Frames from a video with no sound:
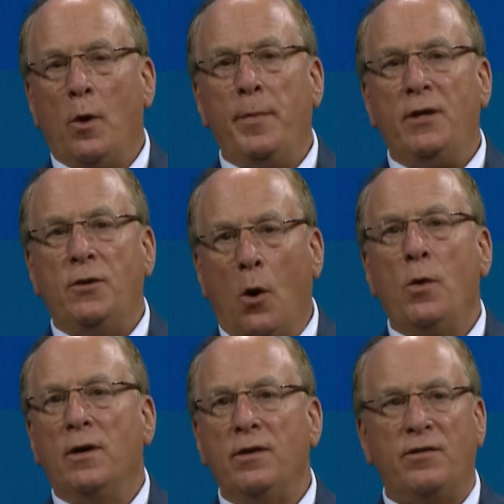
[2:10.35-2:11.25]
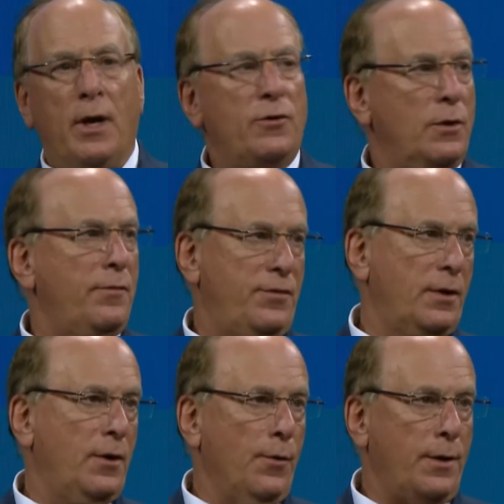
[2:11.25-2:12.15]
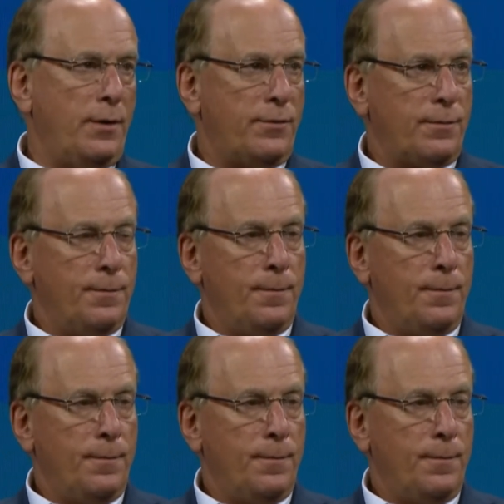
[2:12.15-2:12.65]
be tokenization of securities.